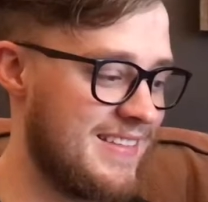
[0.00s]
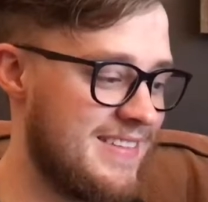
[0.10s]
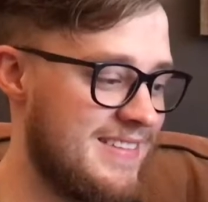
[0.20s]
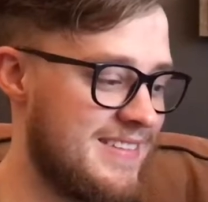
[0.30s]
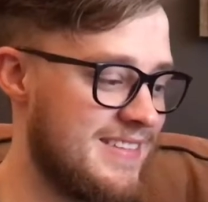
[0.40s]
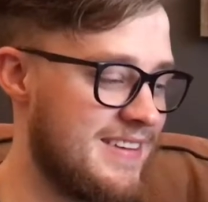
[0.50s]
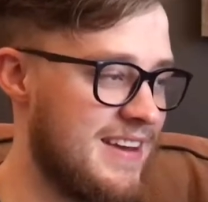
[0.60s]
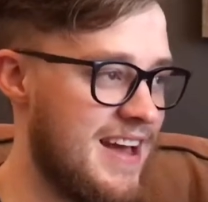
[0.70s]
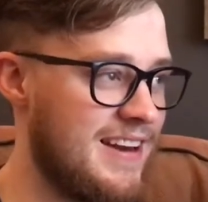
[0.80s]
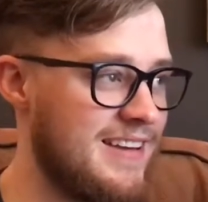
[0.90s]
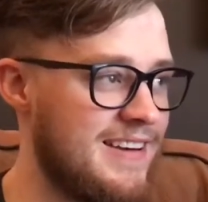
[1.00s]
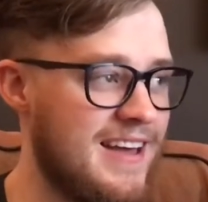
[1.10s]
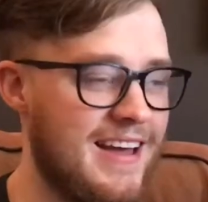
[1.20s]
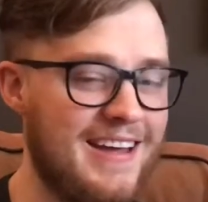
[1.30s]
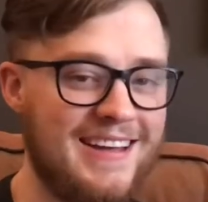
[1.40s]

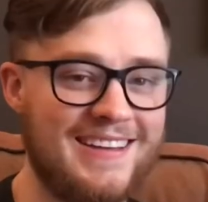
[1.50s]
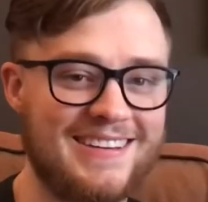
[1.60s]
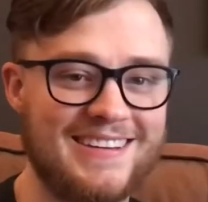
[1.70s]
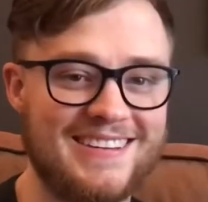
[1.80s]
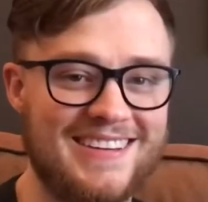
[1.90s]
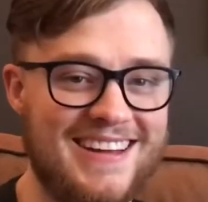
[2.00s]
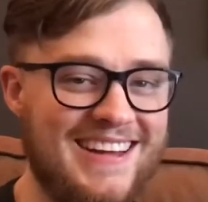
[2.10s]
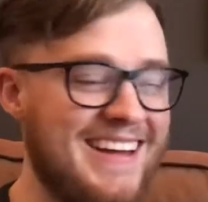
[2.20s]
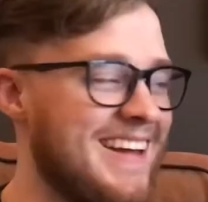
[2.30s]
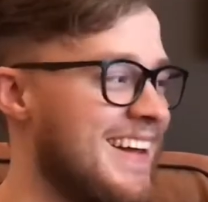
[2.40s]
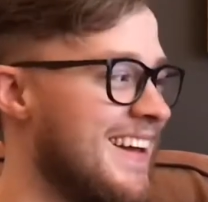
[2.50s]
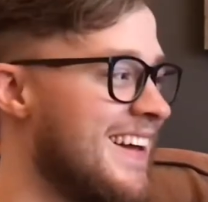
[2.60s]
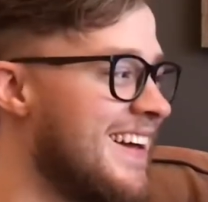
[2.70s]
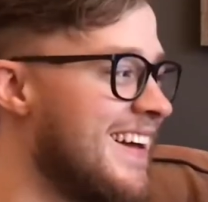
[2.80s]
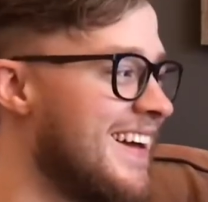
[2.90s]

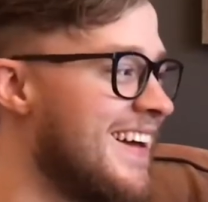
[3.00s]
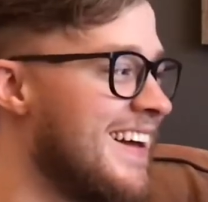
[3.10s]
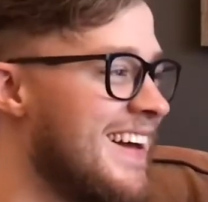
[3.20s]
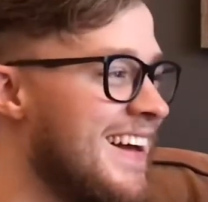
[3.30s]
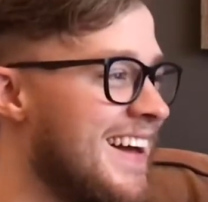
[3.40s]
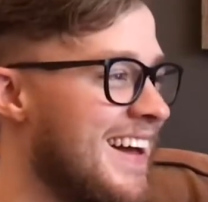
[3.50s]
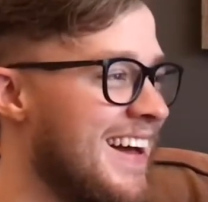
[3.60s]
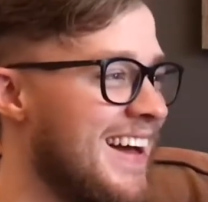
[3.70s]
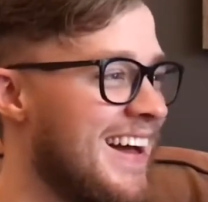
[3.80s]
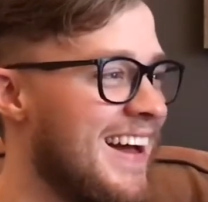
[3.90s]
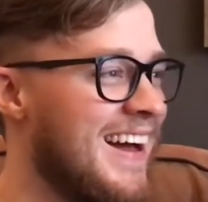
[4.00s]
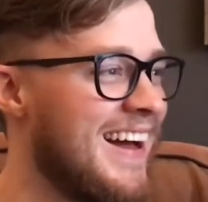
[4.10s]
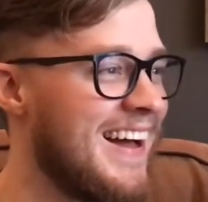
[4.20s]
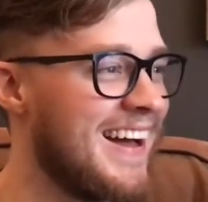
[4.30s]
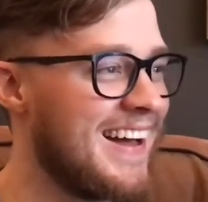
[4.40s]

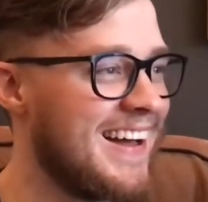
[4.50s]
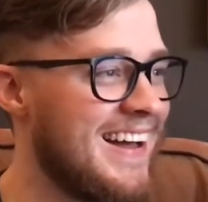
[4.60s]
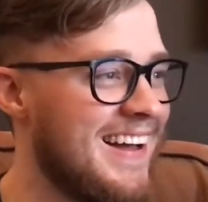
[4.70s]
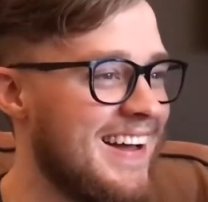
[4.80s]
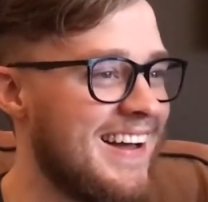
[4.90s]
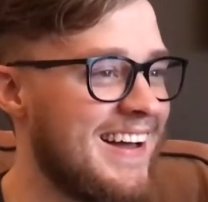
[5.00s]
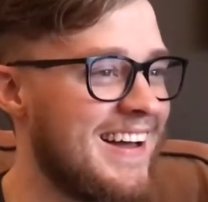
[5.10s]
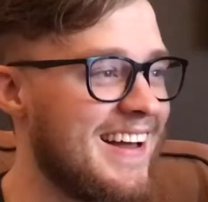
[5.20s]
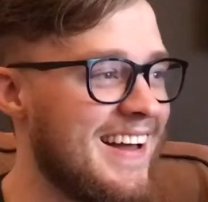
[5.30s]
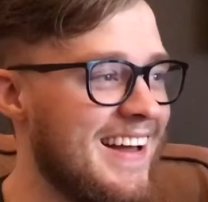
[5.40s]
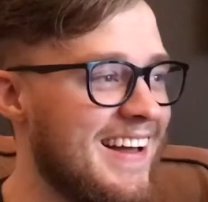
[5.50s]
The person shown says nothing.